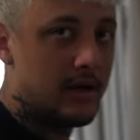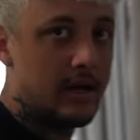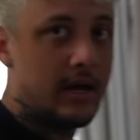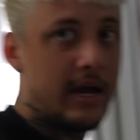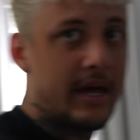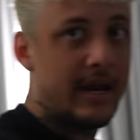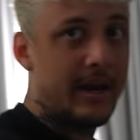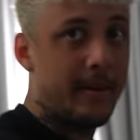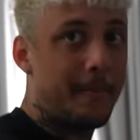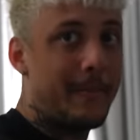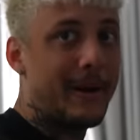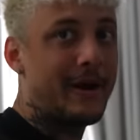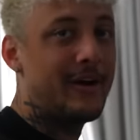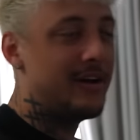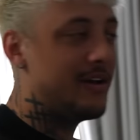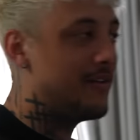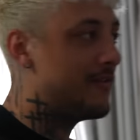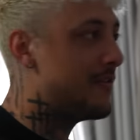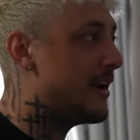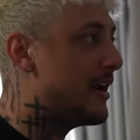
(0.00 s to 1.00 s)
and it
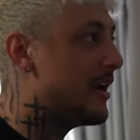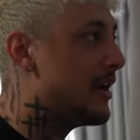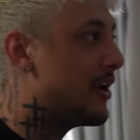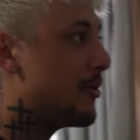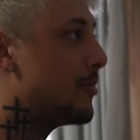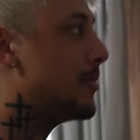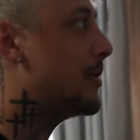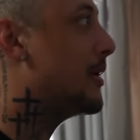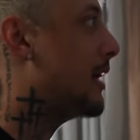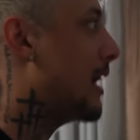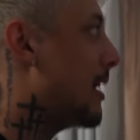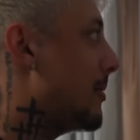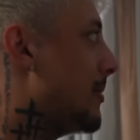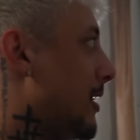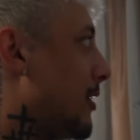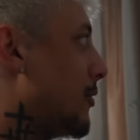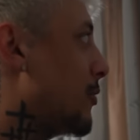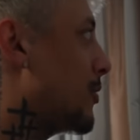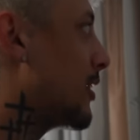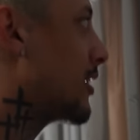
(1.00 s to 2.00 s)
barely fit in here, but I made
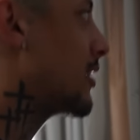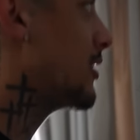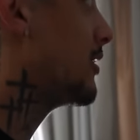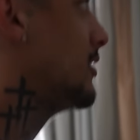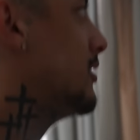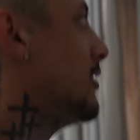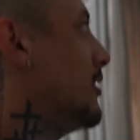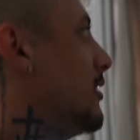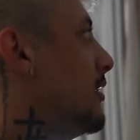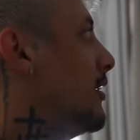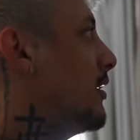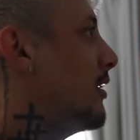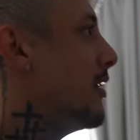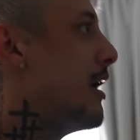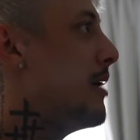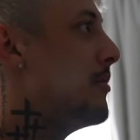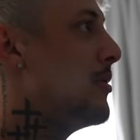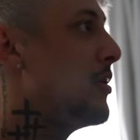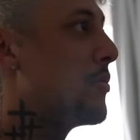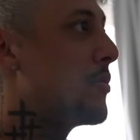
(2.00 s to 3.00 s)
it work.
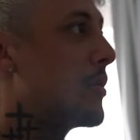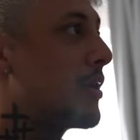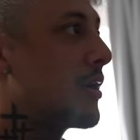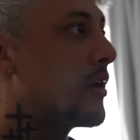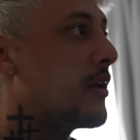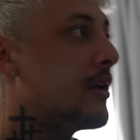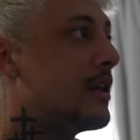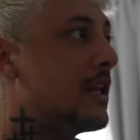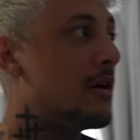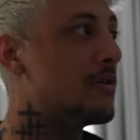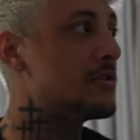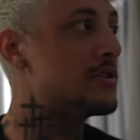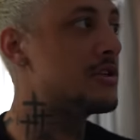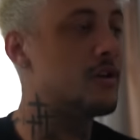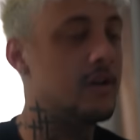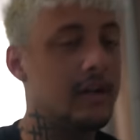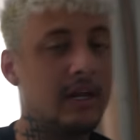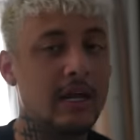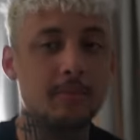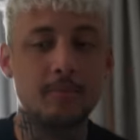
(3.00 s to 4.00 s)
I made it work. That was
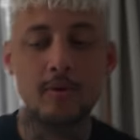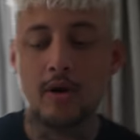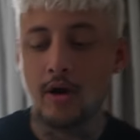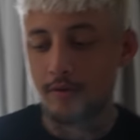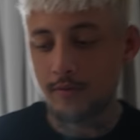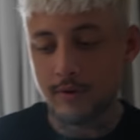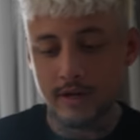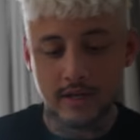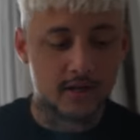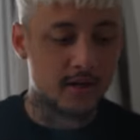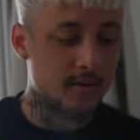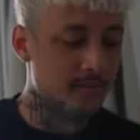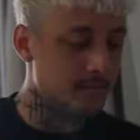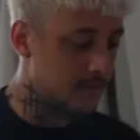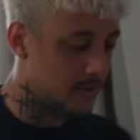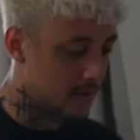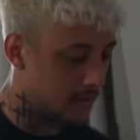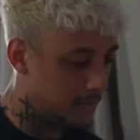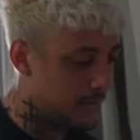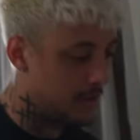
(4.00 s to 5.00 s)
literally it, But I'd wake up,
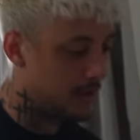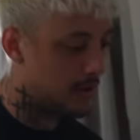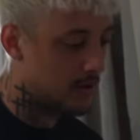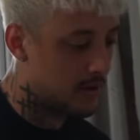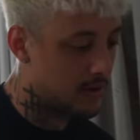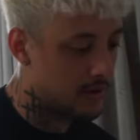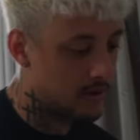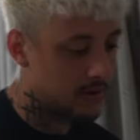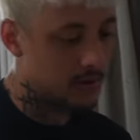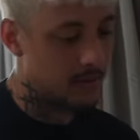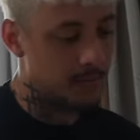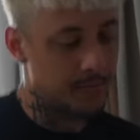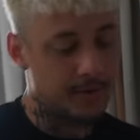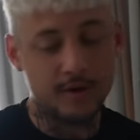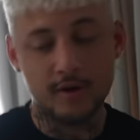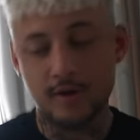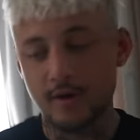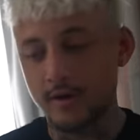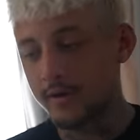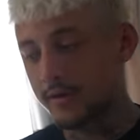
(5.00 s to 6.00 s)
computer,
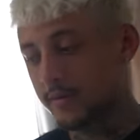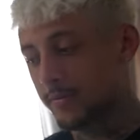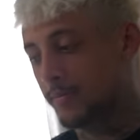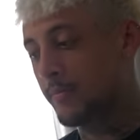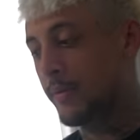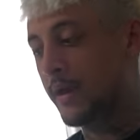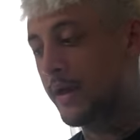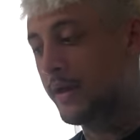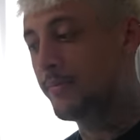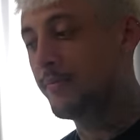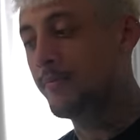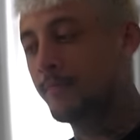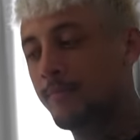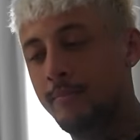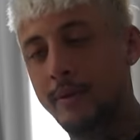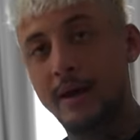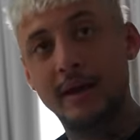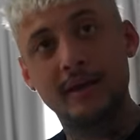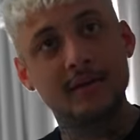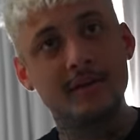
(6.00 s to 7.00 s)
computer, bed,
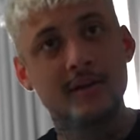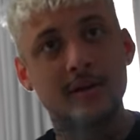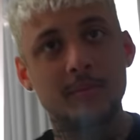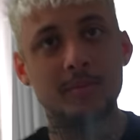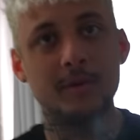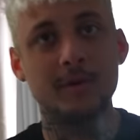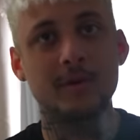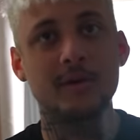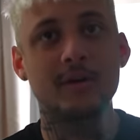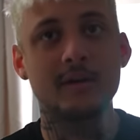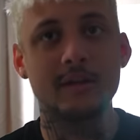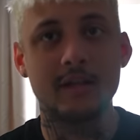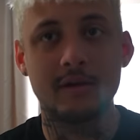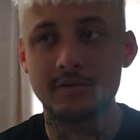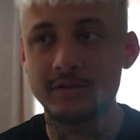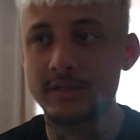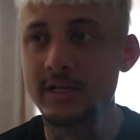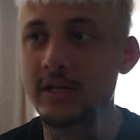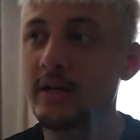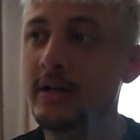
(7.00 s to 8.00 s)
bed, computer, and that
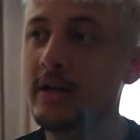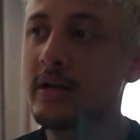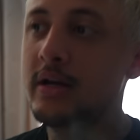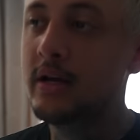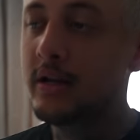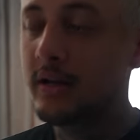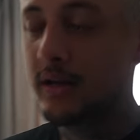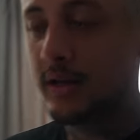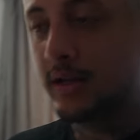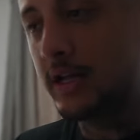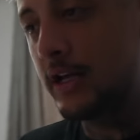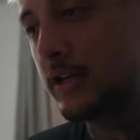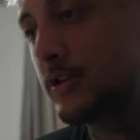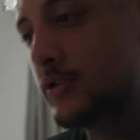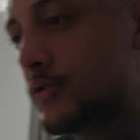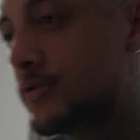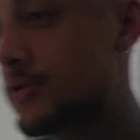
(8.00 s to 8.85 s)
was it. And the kitchen was